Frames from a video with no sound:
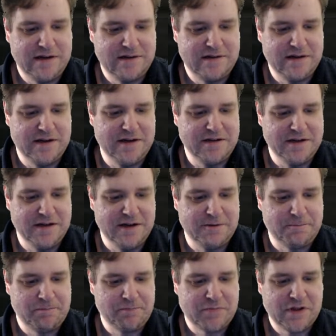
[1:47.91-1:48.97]
I don't know.
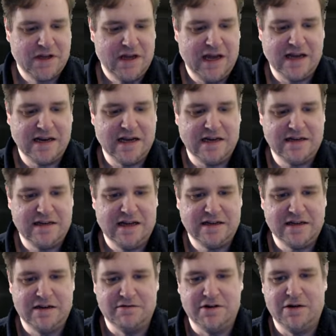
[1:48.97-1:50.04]
I, I, I
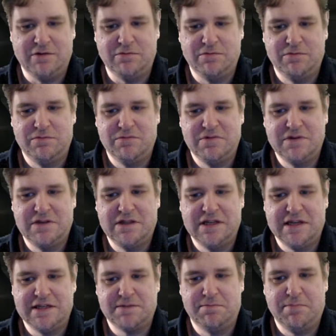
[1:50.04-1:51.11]
don't know that
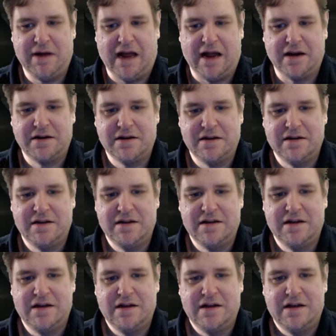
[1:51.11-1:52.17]
it's bad.
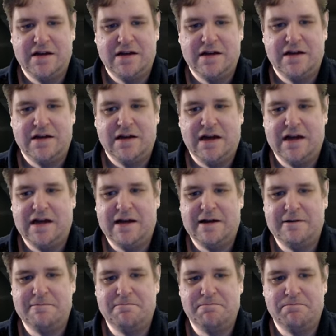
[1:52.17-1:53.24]

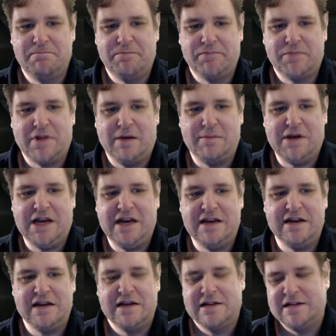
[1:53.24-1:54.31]
Um, I mean,
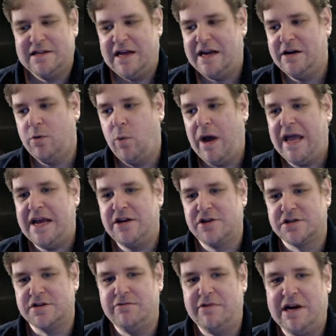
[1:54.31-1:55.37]
it, in a way, it
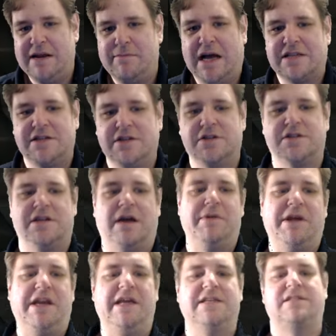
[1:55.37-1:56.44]
doesn't really matter, does it? I
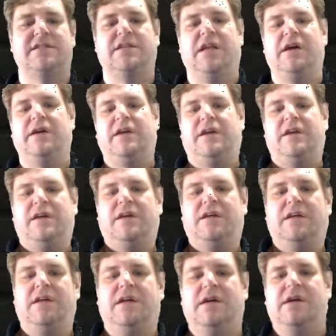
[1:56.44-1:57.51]
mean, it's like
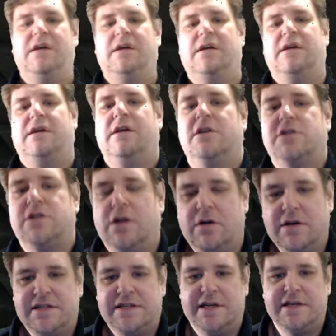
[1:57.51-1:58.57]
as long
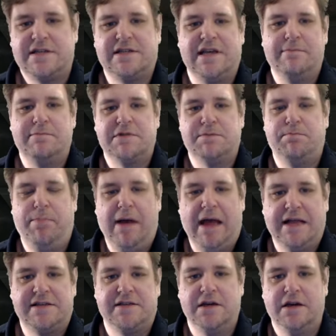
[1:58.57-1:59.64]
as it sims
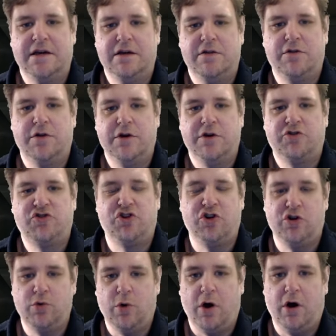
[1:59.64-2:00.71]
better than
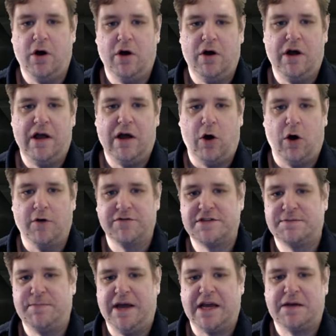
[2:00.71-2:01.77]
two off-spec